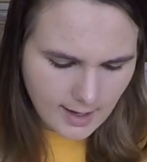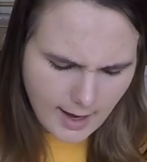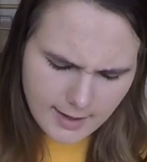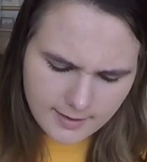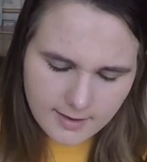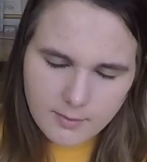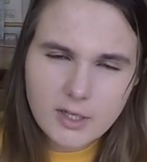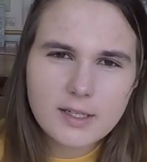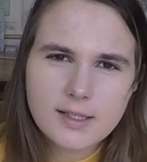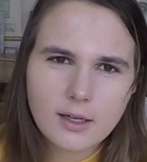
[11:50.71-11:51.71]
I think I'm
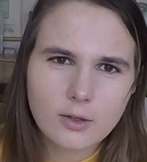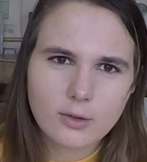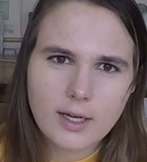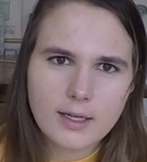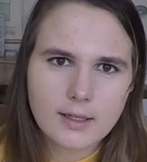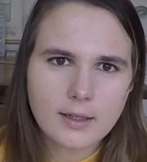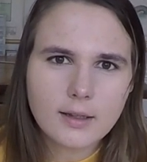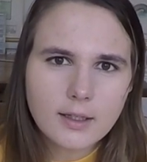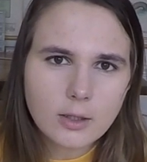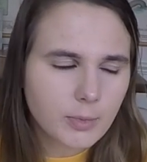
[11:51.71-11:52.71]
going to decorate it a
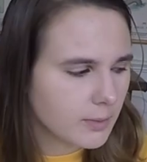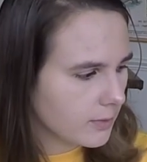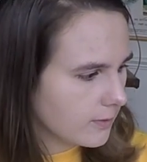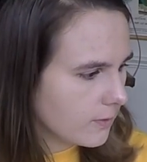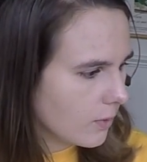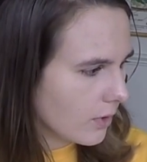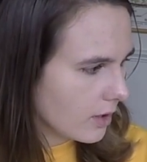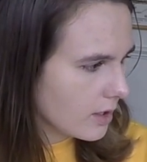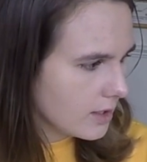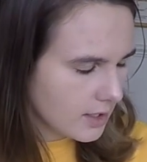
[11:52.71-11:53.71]
little bit before.